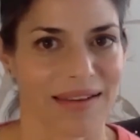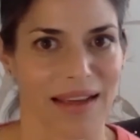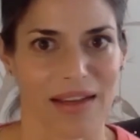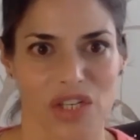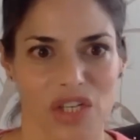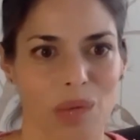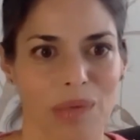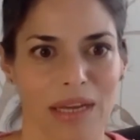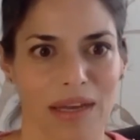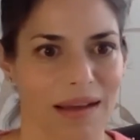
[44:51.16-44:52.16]
showed
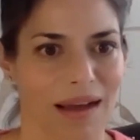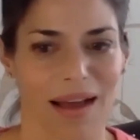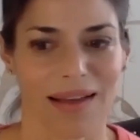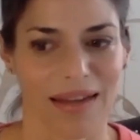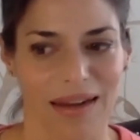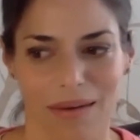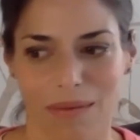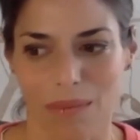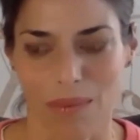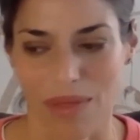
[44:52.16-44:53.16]
me,
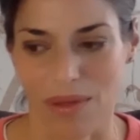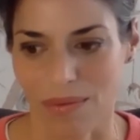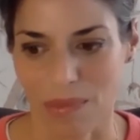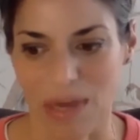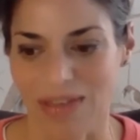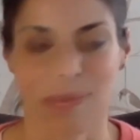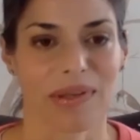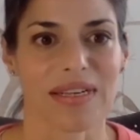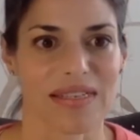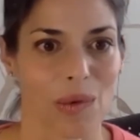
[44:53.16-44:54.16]
the
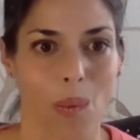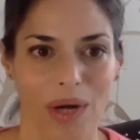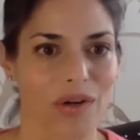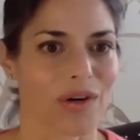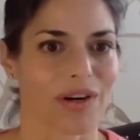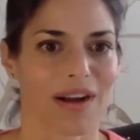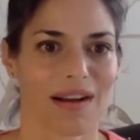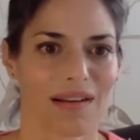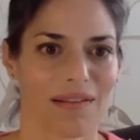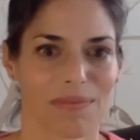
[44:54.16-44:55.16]
possibilities and the wonder
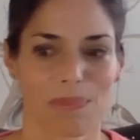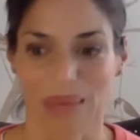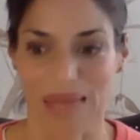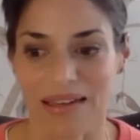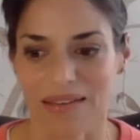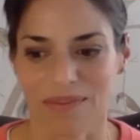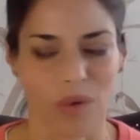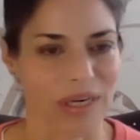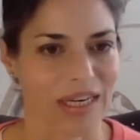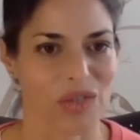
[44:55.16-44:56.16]
of being in a
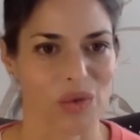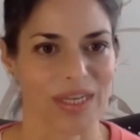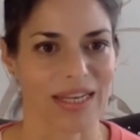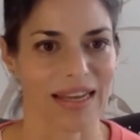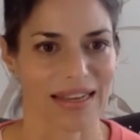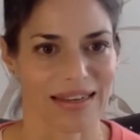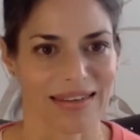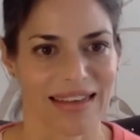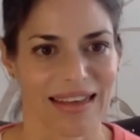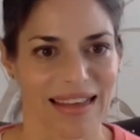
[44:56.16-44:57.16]
foreign country
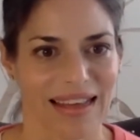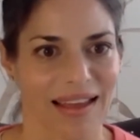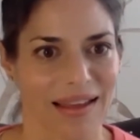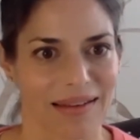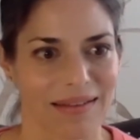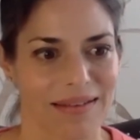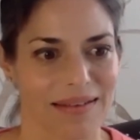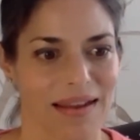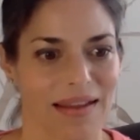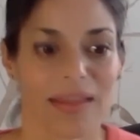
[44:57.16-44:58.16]
and
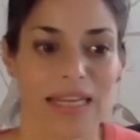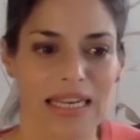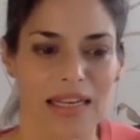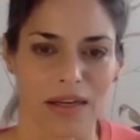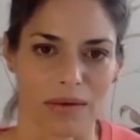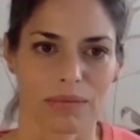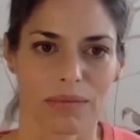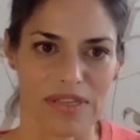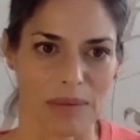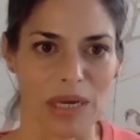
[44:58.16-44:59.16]
leaning,
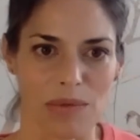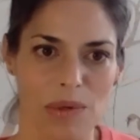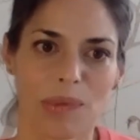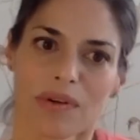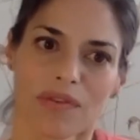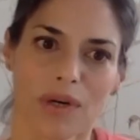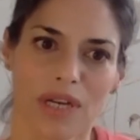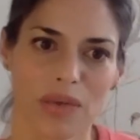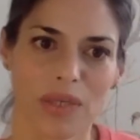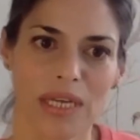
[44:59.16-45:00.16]
sometimes people in a foreign
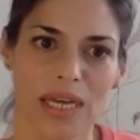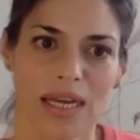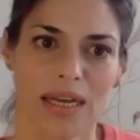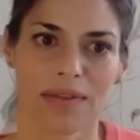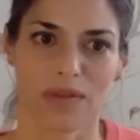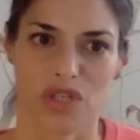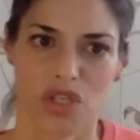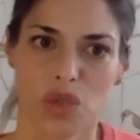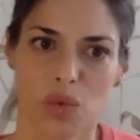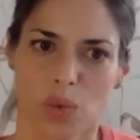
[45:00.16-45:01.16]
country, there's
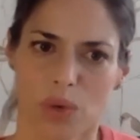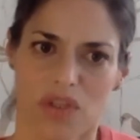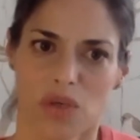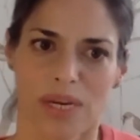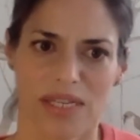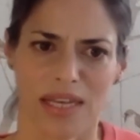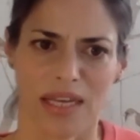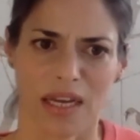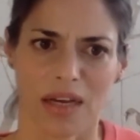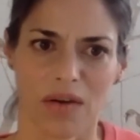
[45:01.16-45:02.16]
one of two ways they can
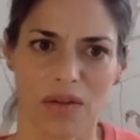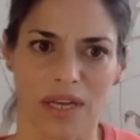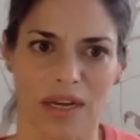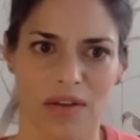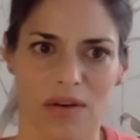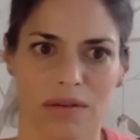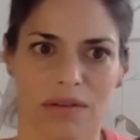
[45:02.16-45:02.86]
go. They can either